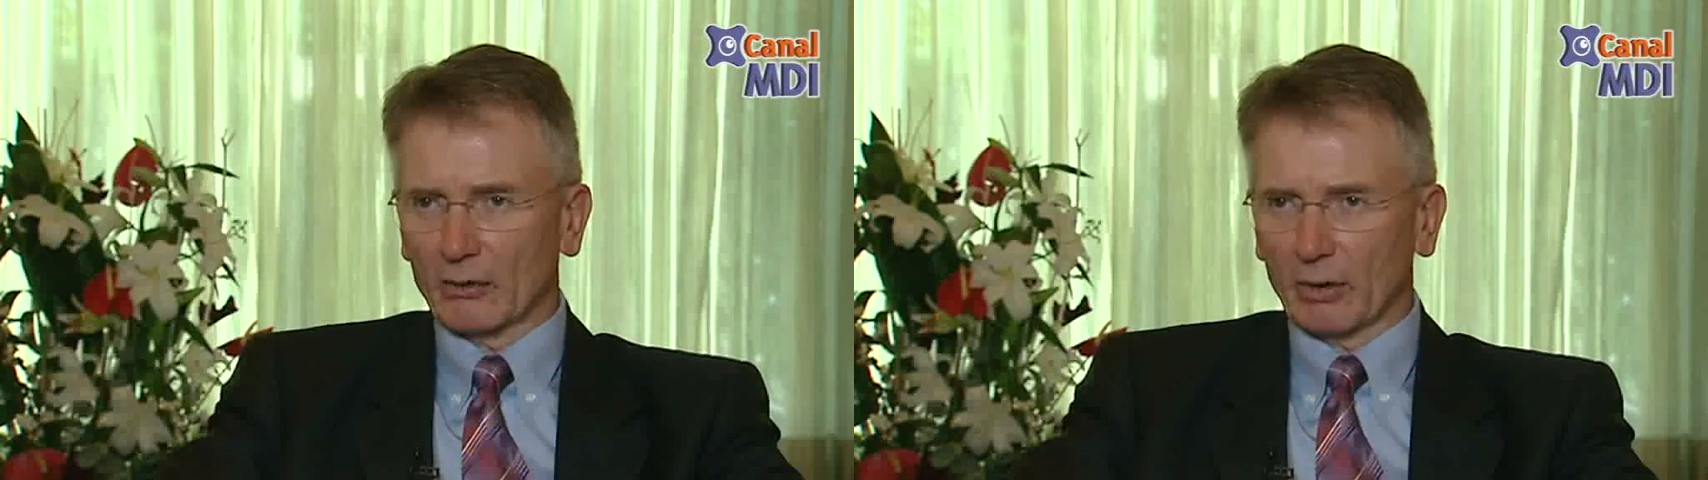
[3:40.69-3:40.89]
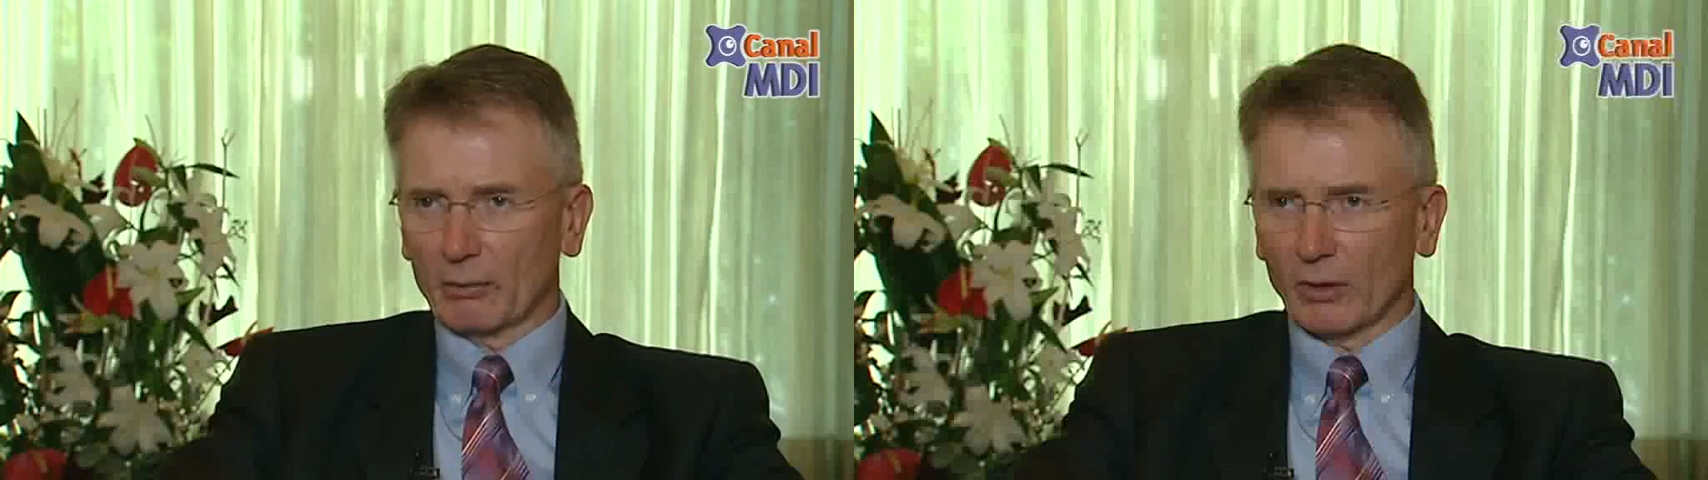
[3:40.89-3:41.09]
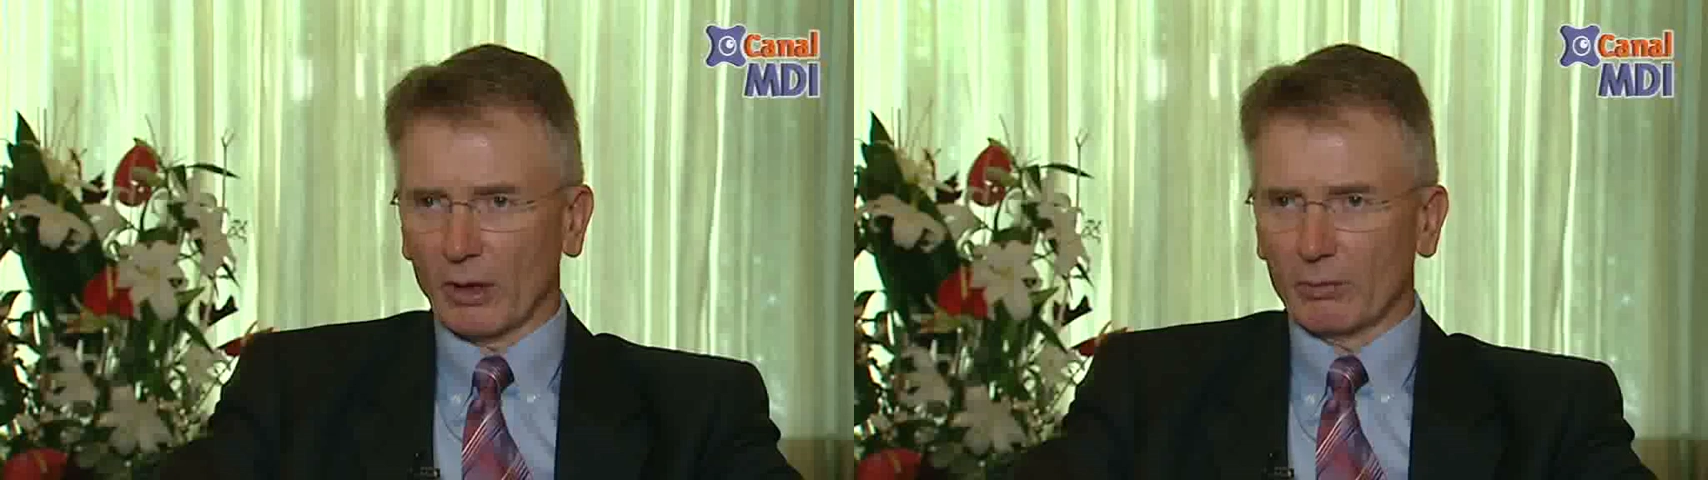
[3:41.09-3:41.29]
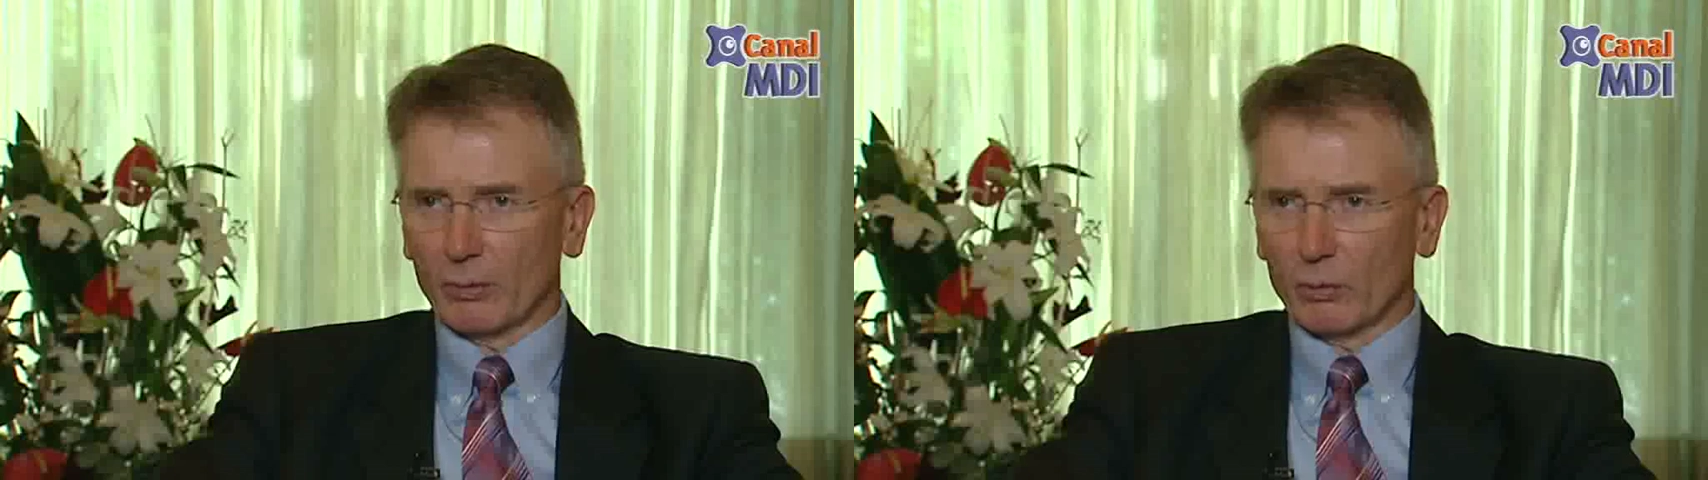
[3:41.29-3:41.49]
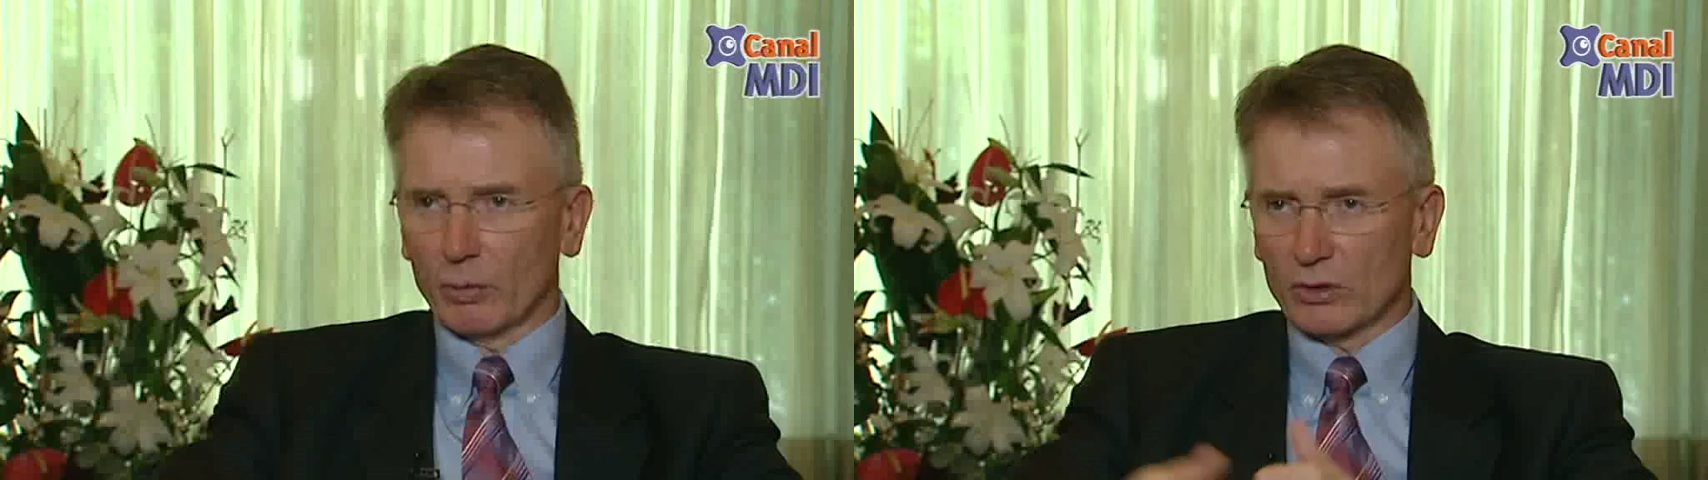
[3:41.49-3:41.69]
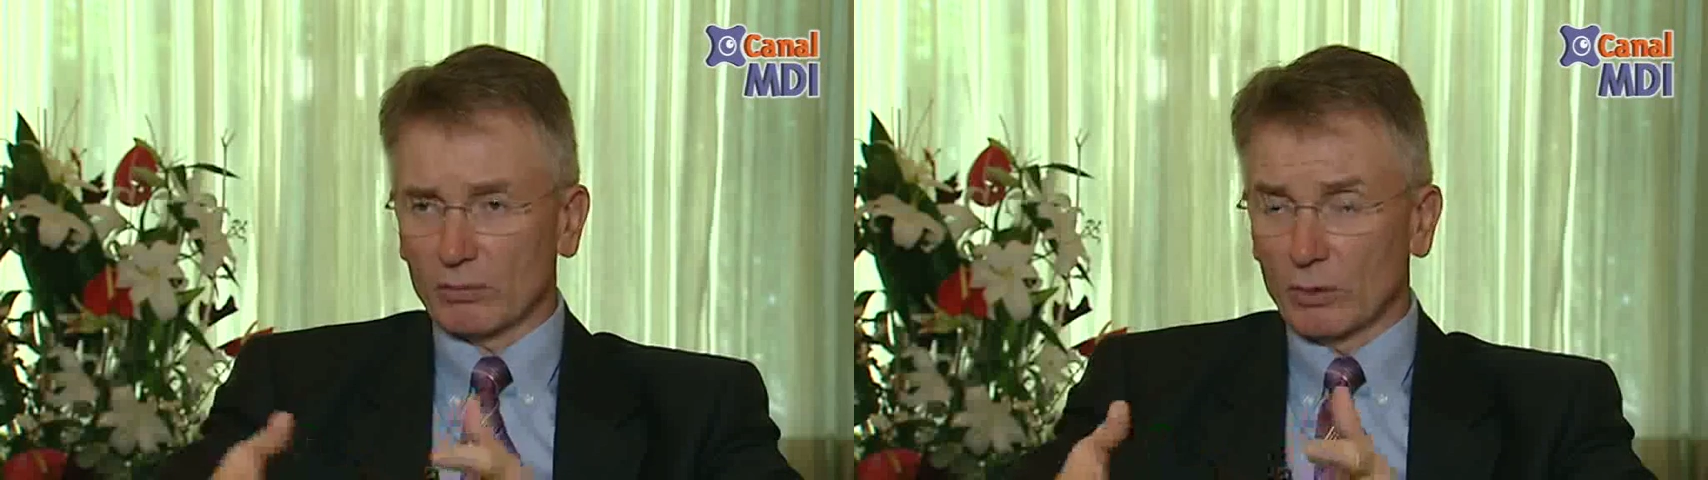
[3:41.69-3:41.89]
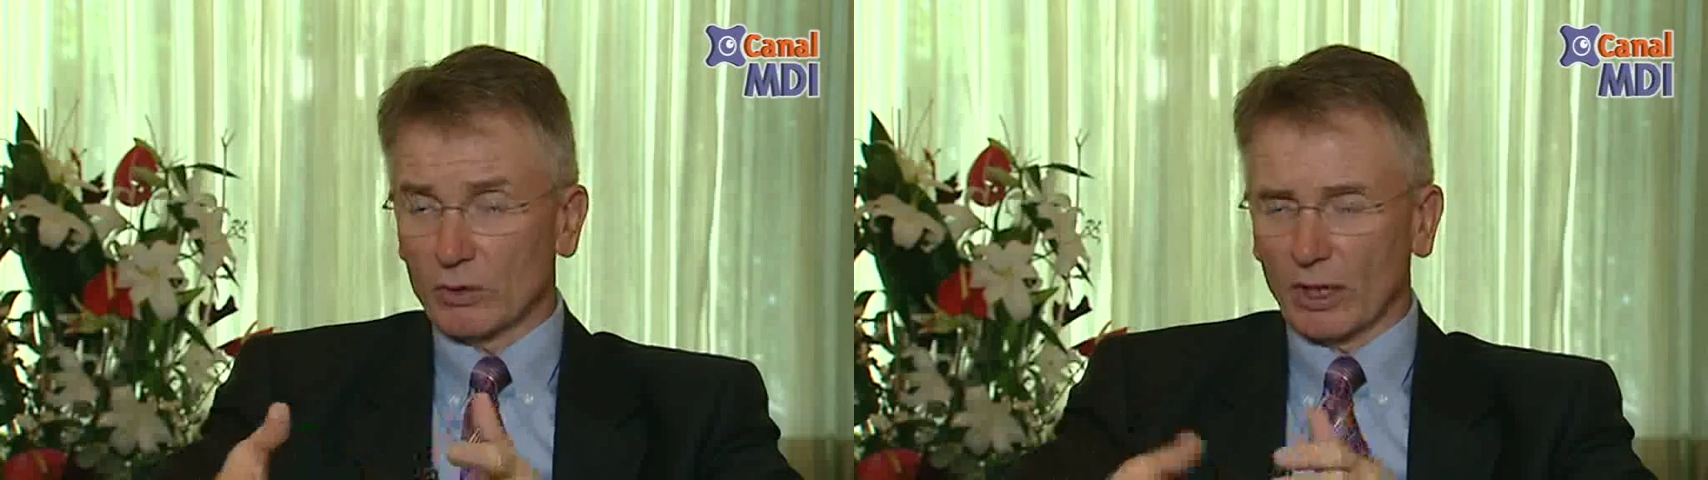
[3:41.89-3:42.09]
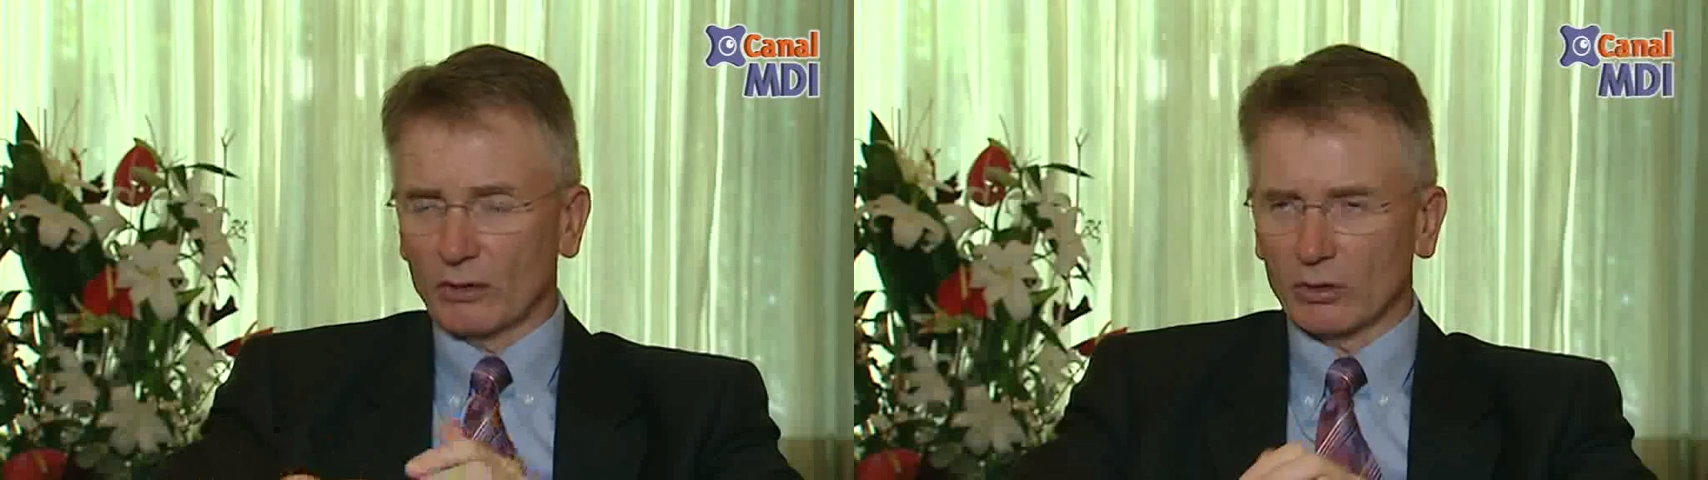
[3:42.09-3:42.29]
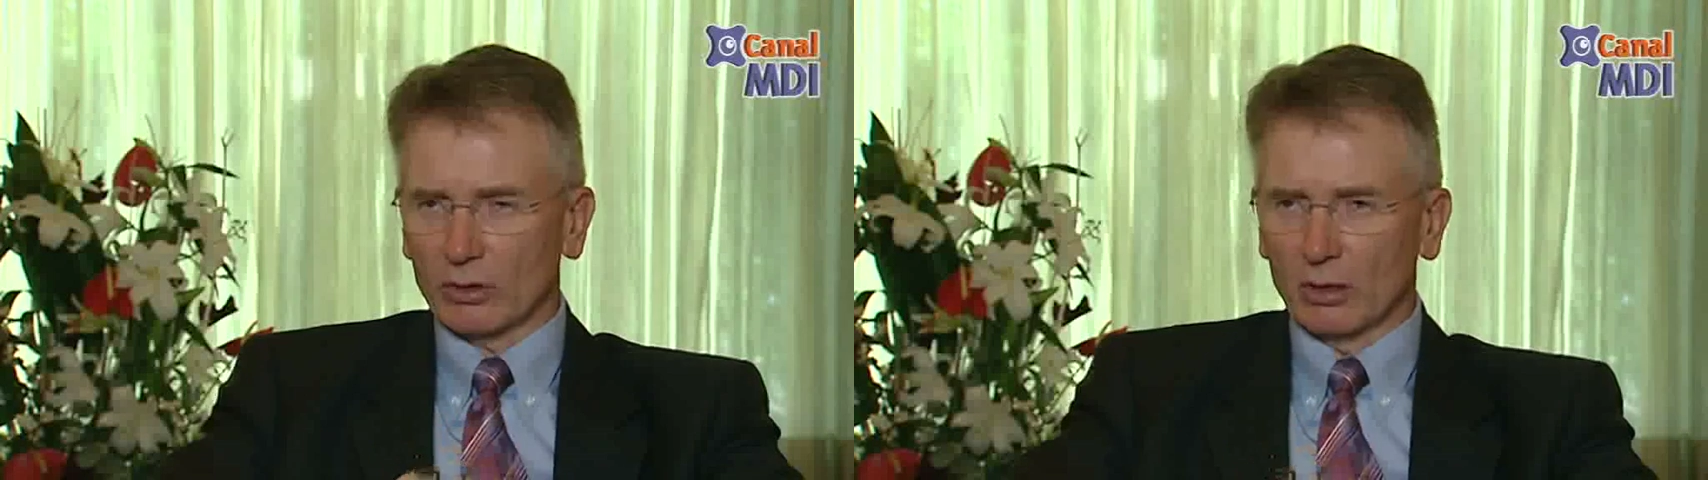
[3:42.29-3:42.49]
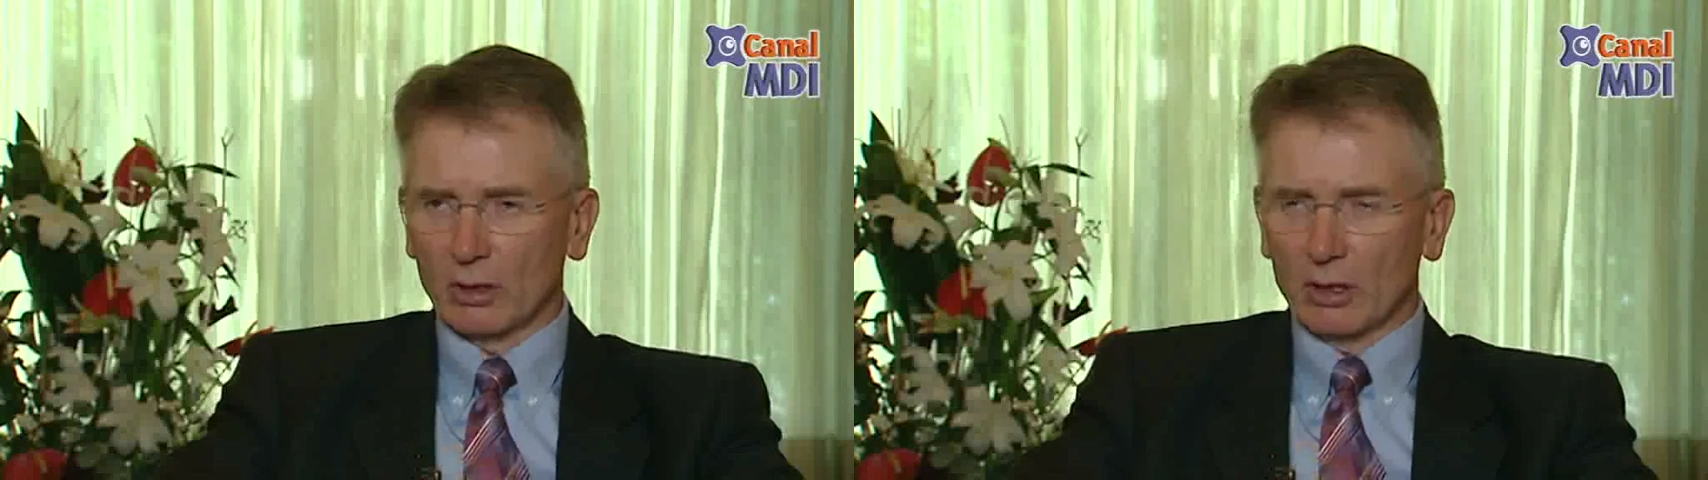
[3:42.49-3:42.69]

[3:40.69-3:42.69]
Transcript: subtype or which mutation